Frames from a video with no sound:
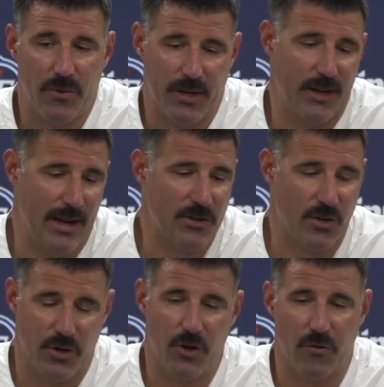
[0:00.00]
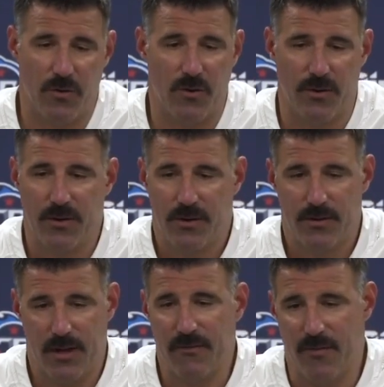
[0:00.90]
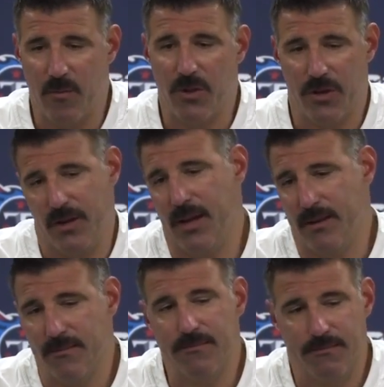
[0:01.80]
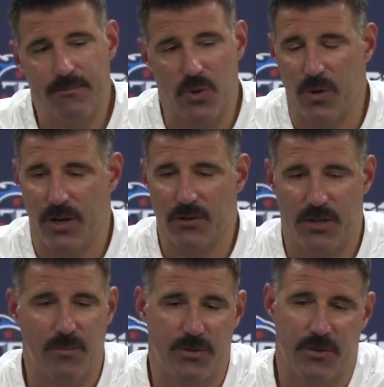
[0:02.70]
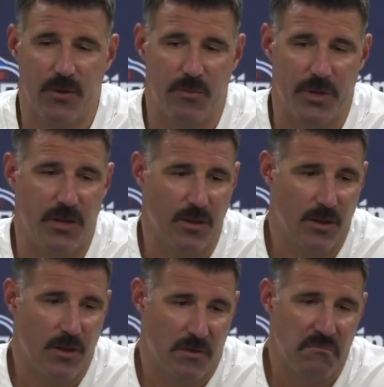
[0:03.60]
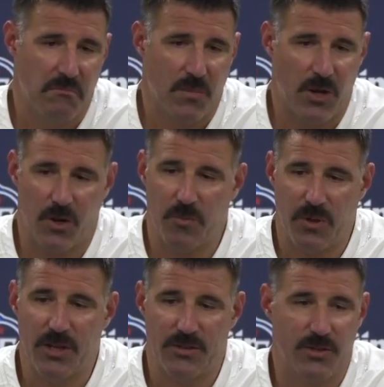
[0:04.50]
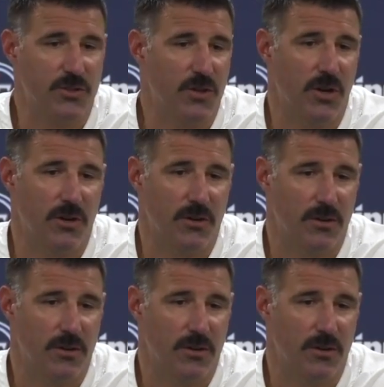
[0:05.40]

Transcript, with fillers: We need to not turn it over and not fumble it and not throw an interception. That would be a good place to start.